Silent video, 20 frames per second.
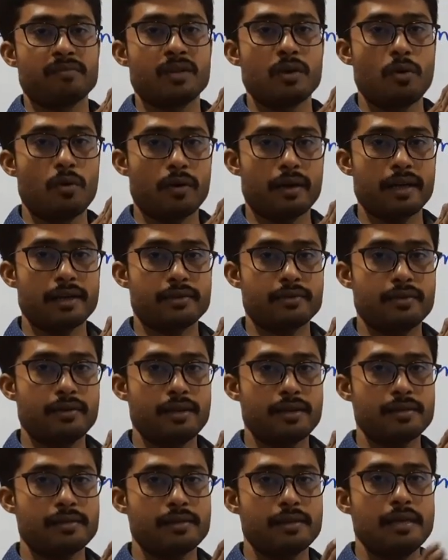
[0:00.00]
Okay
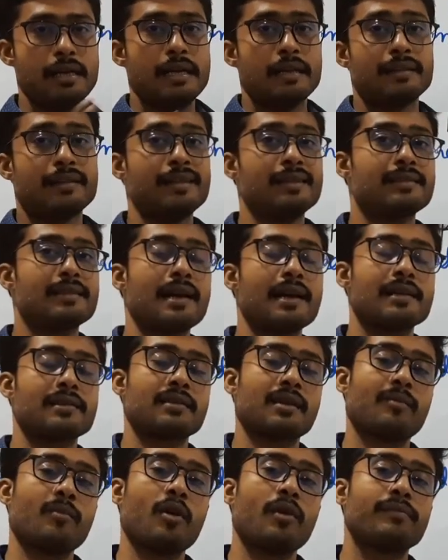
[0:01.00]
students, these are
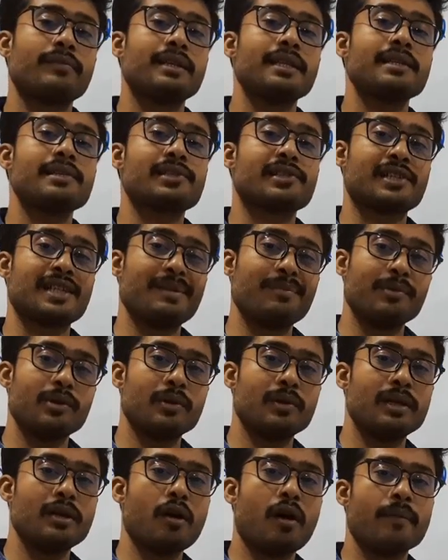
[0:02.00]
some of the
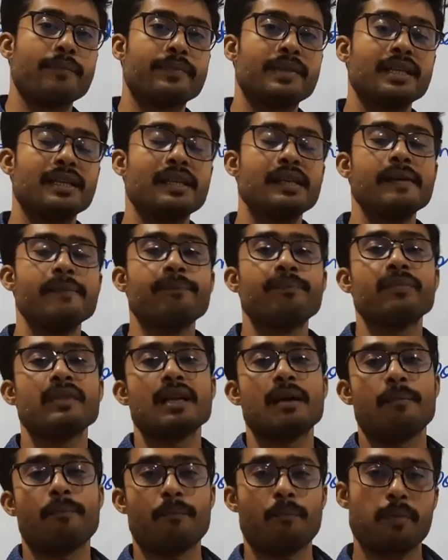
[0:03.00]
stimuli of the
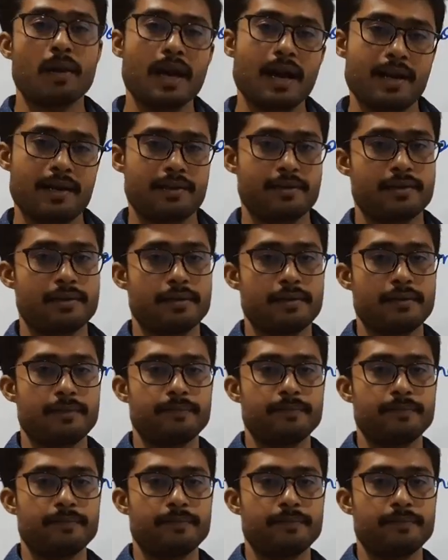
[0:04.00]
plants.